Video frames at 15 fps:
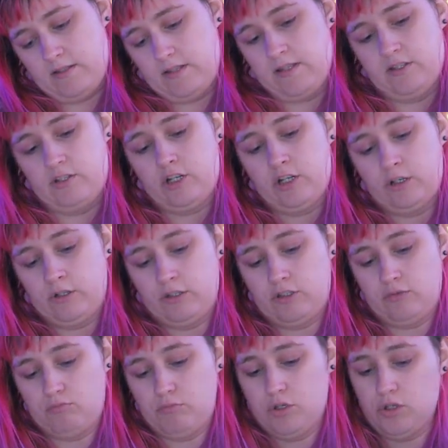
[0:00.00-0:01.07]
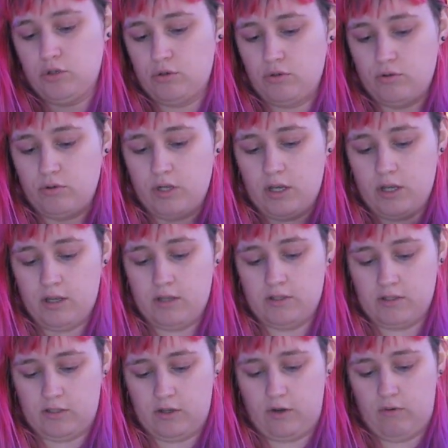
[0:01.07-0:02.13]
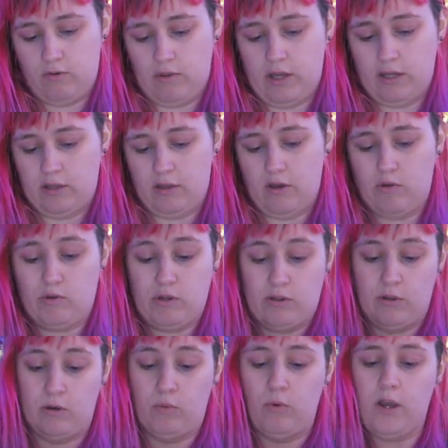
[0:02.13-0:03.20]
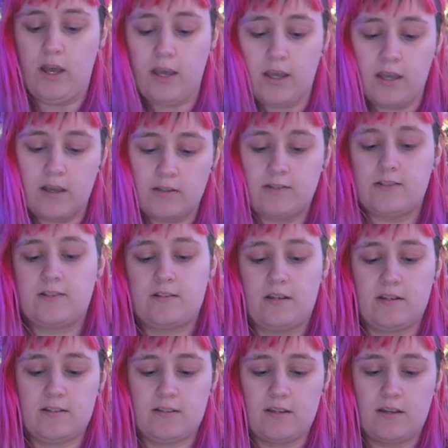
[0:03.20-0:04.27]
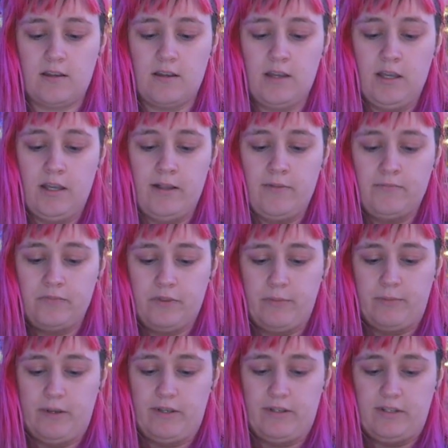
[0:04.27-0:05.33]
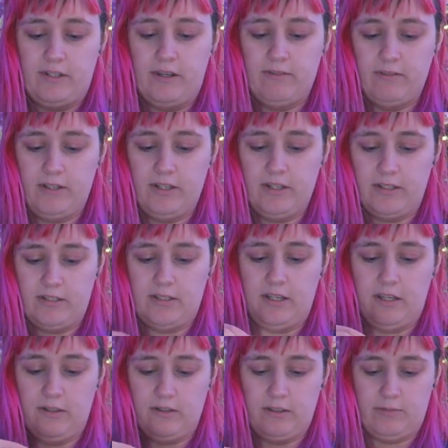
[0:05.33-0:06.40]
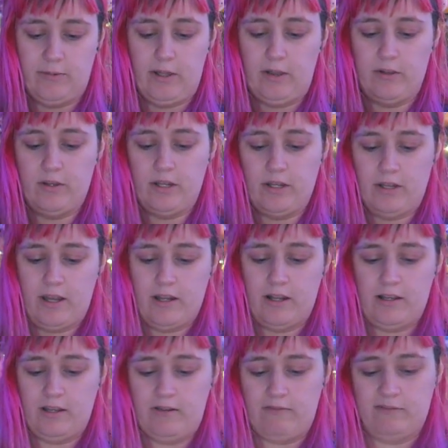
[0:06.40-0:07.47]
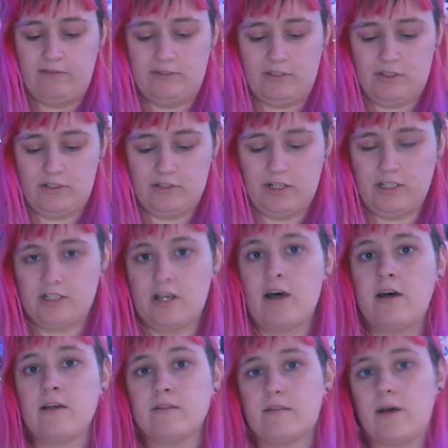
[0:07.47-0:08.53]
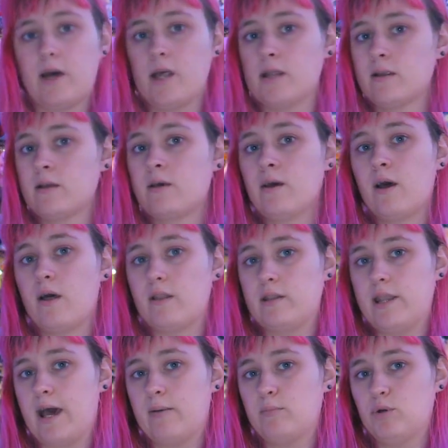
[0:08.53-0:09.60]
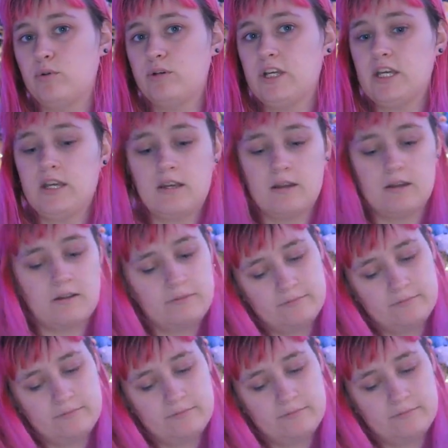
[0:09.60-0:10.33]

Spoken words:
is current mood, so that could go either way on the sizing. But I definitely can tell just by looking at it, even with the stretch, that booty.